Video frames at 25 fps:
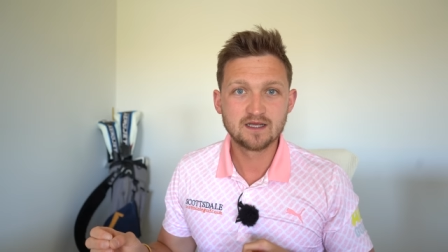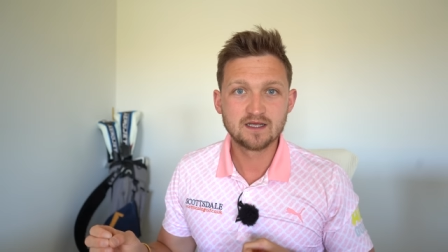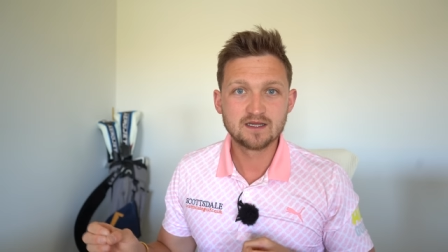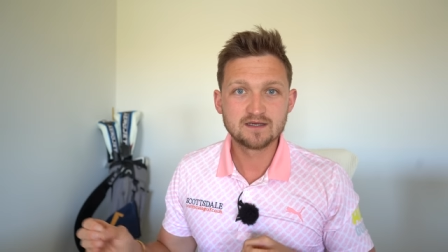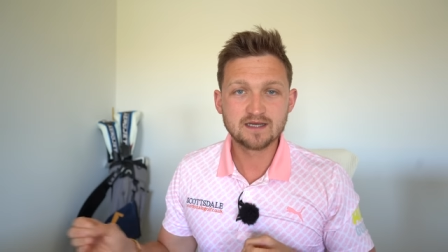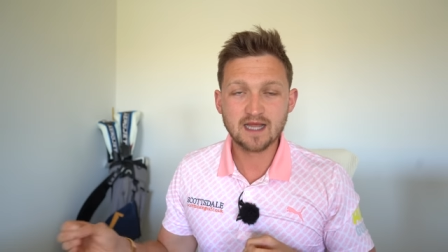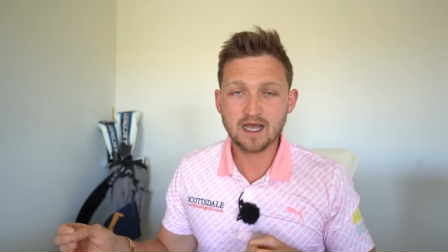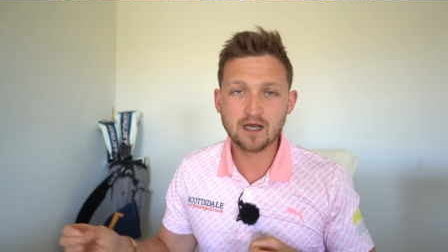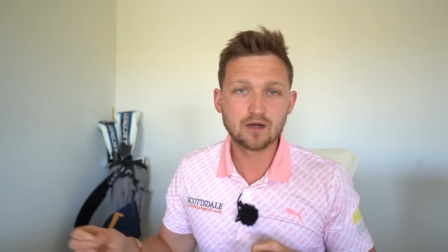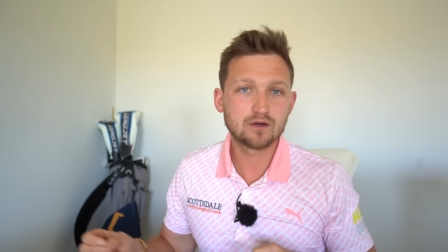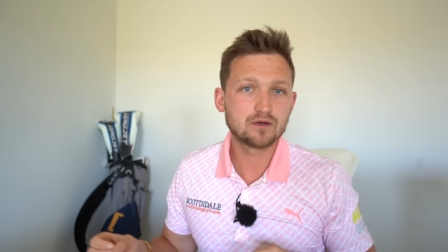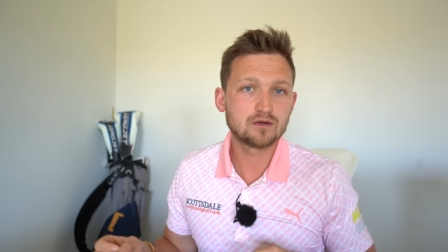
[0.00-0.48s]

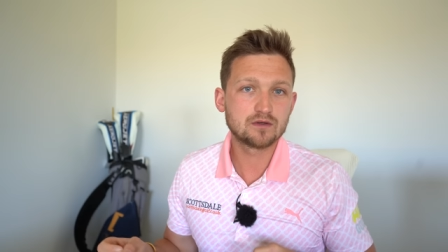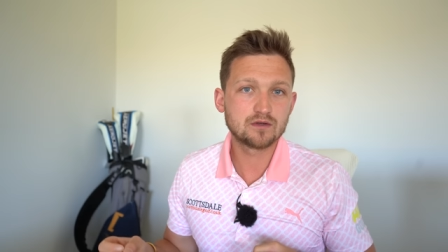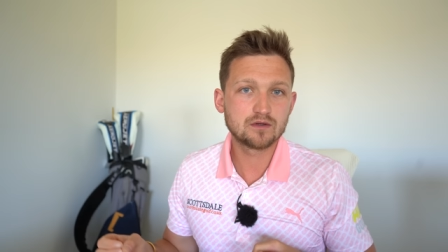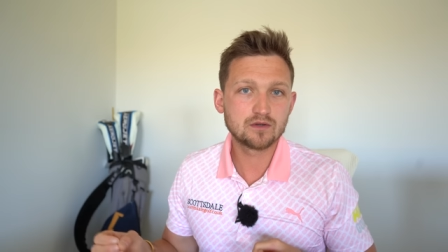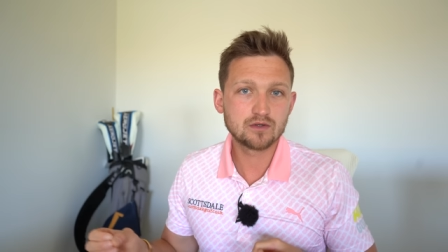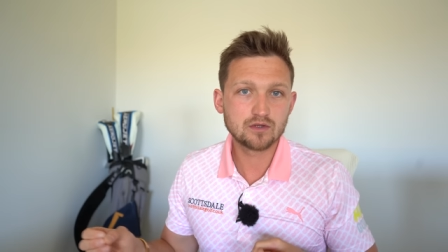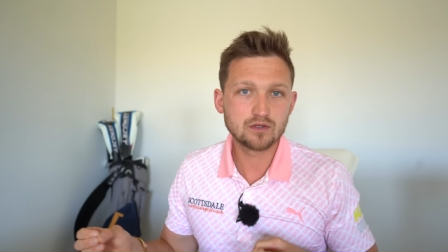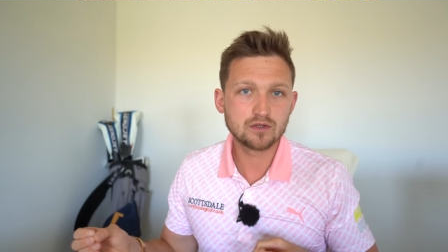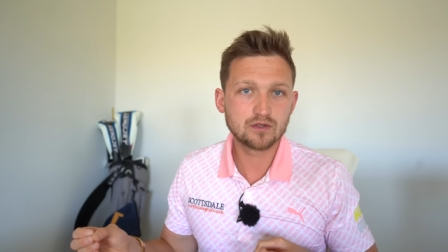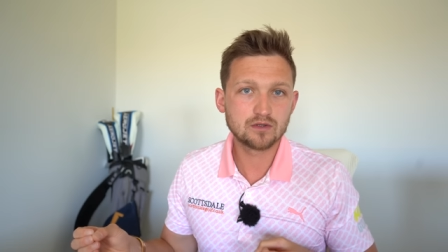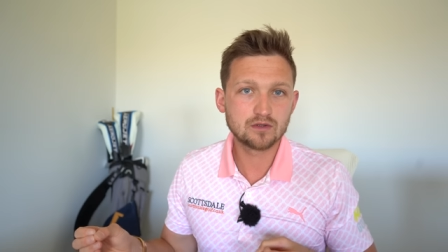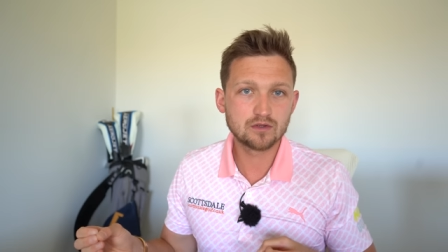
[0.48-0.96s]
Now,
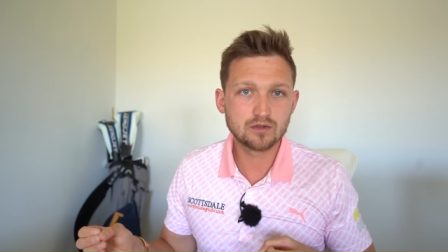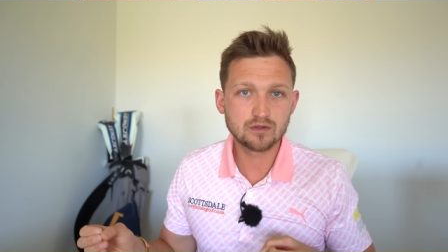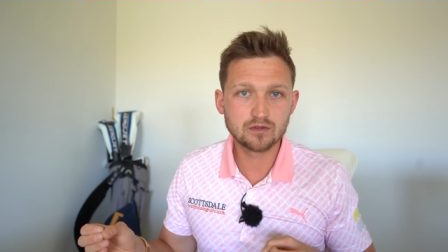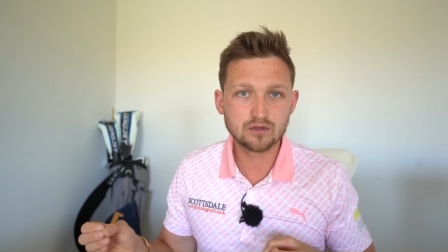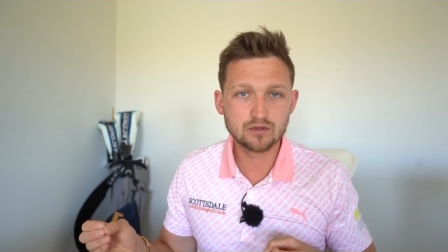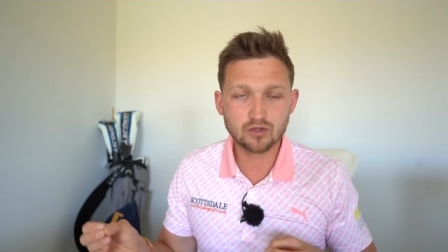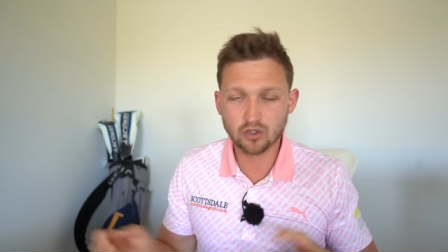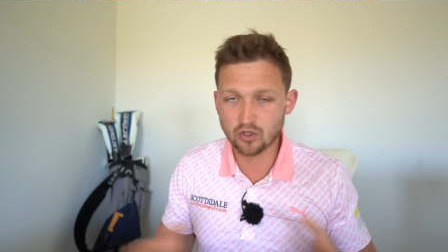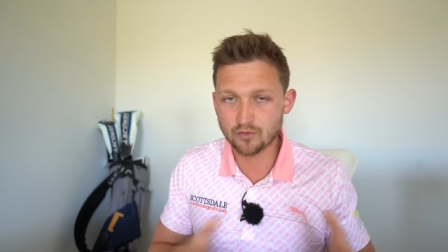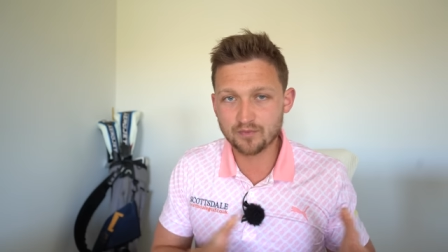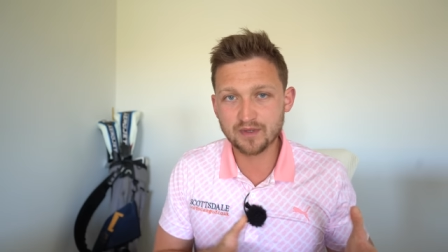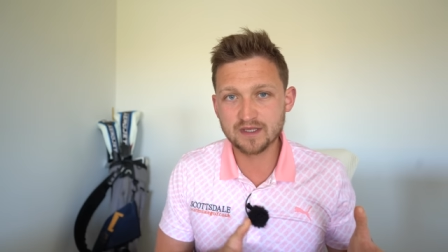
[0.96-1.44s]

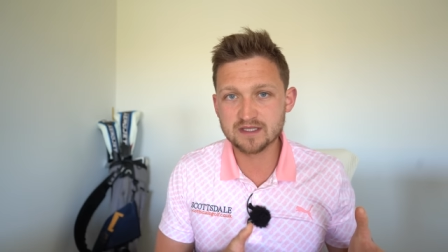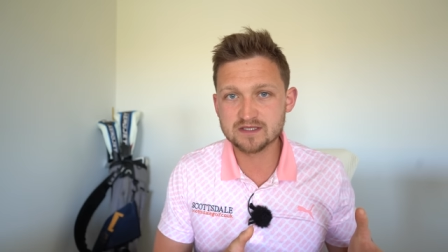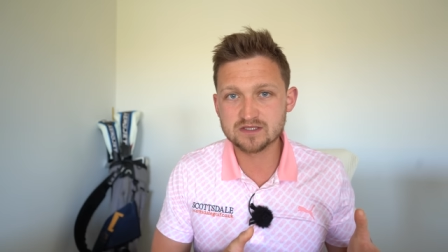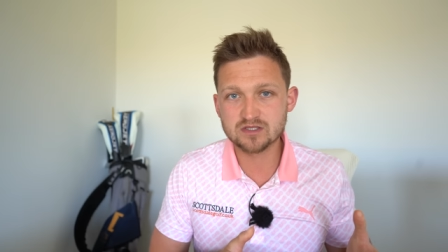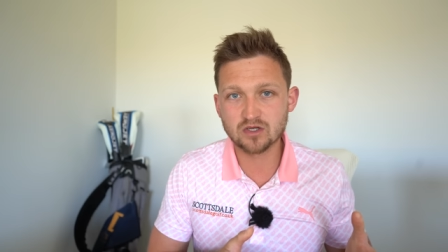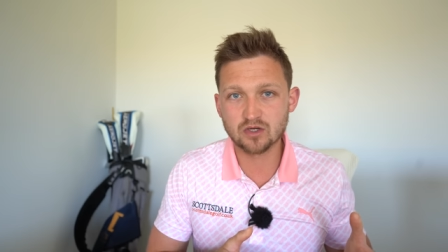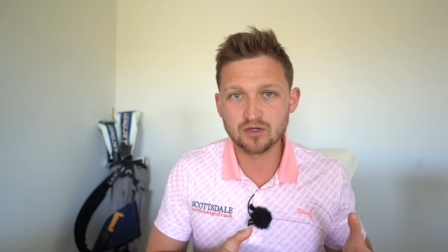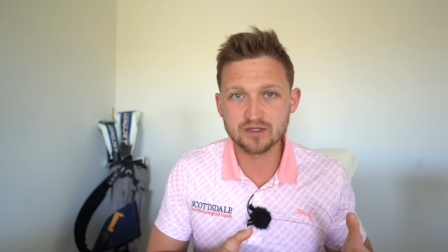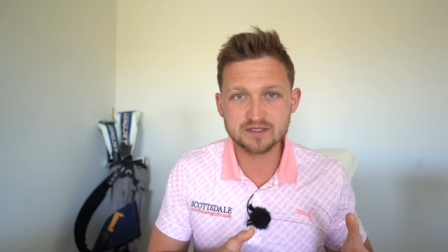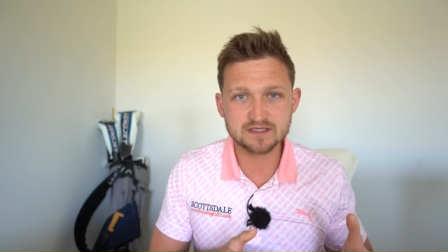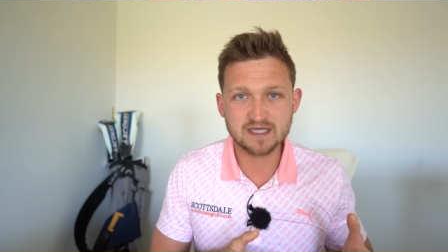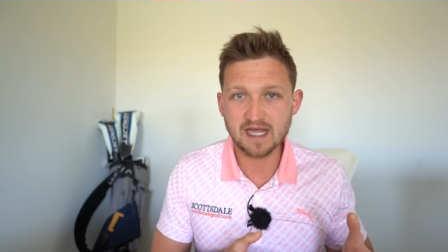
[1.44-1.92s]
European
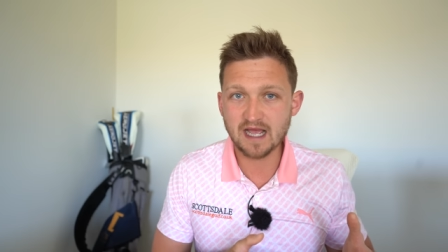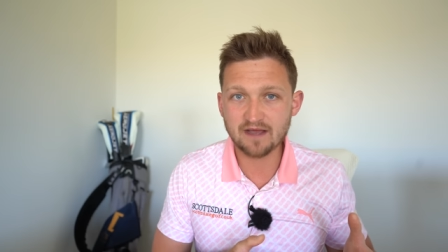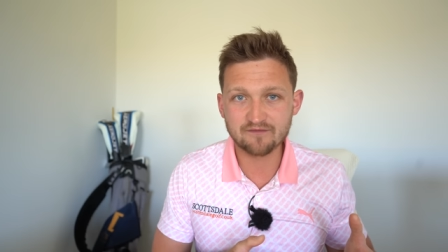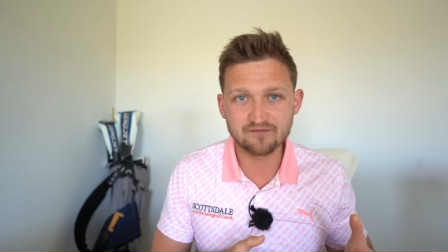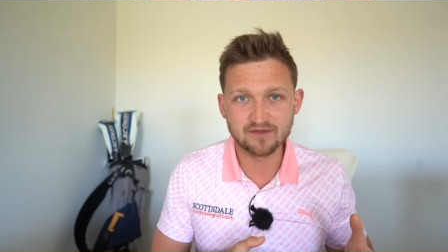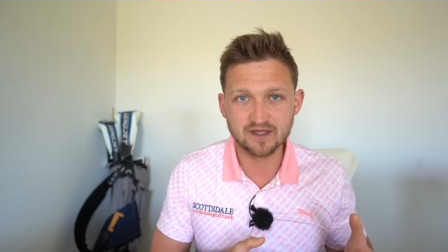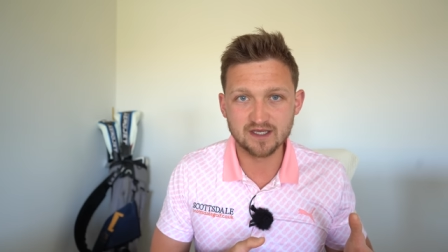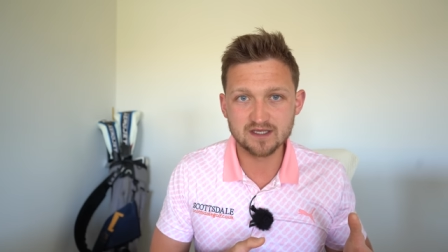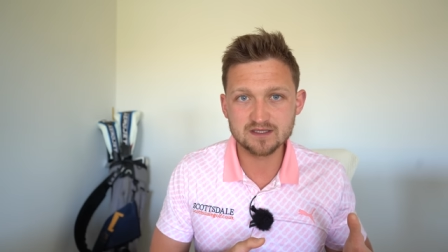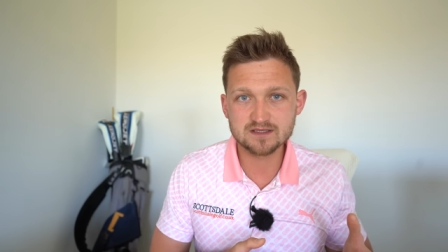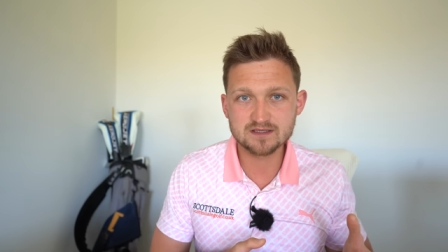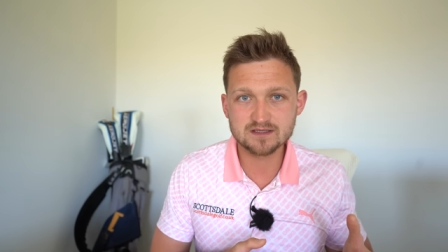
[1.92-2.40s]
Tour doesn't have
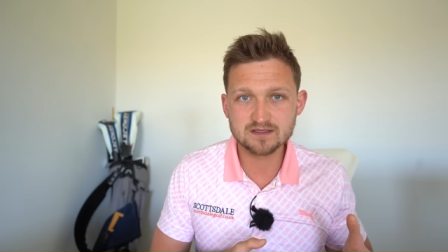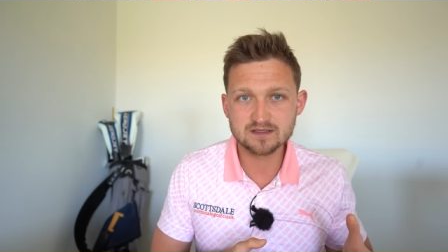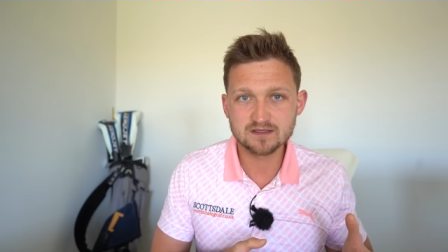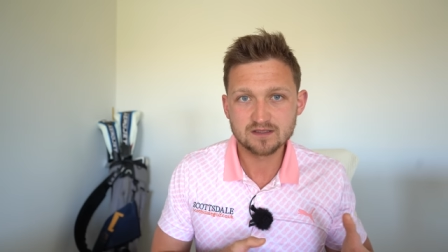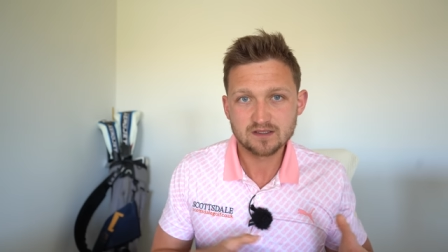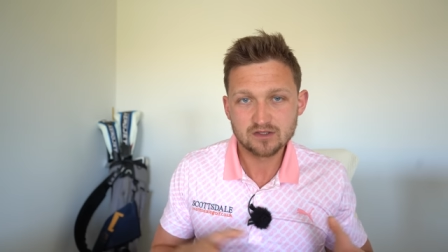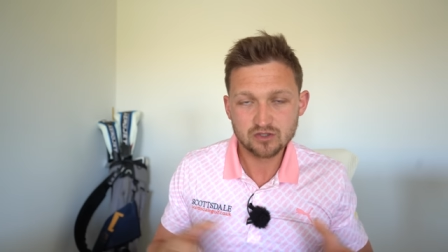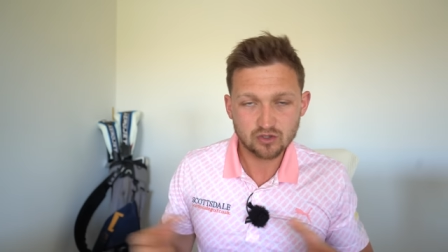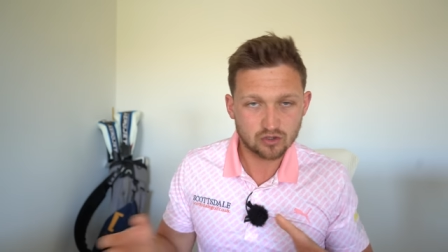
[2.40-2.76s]
this,